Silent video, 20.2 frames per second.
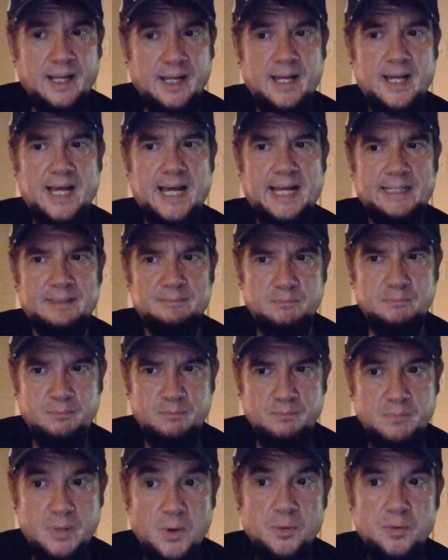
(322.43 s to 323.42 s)
and
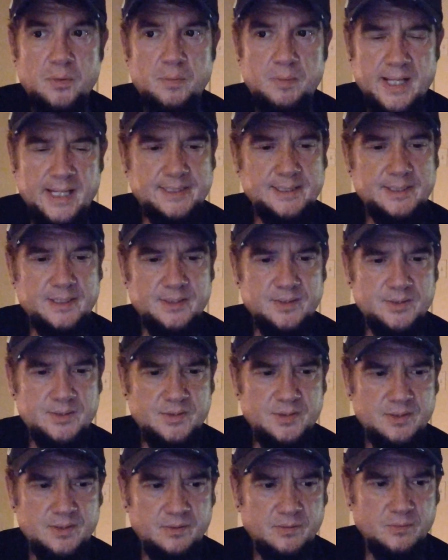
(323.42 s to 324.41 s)
both places
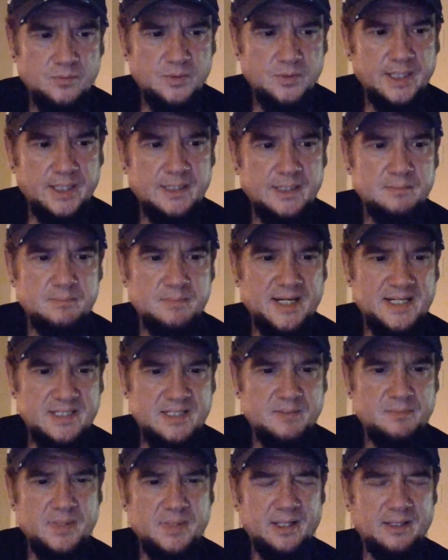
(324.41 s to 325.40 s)
were hit by
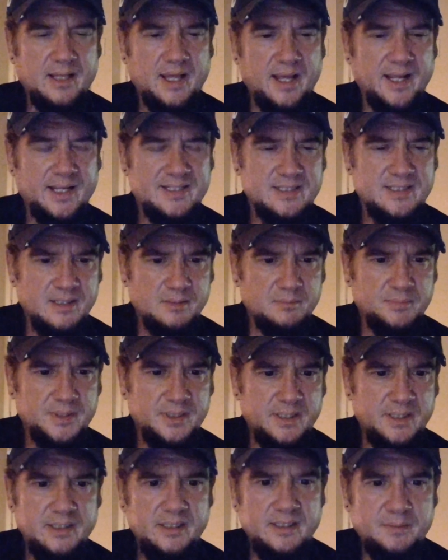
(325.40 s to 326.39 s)
something that is
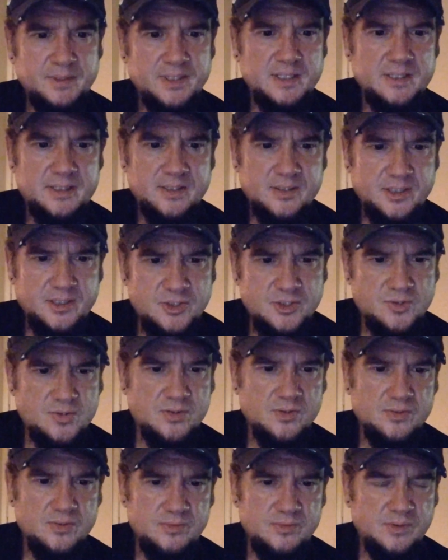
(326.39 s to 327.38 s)
completely beyond their
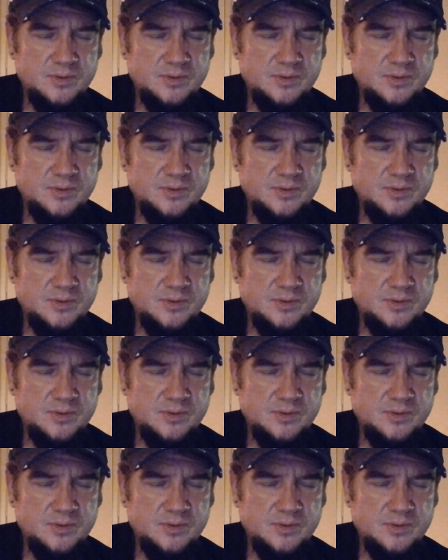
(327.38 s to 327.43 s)
control.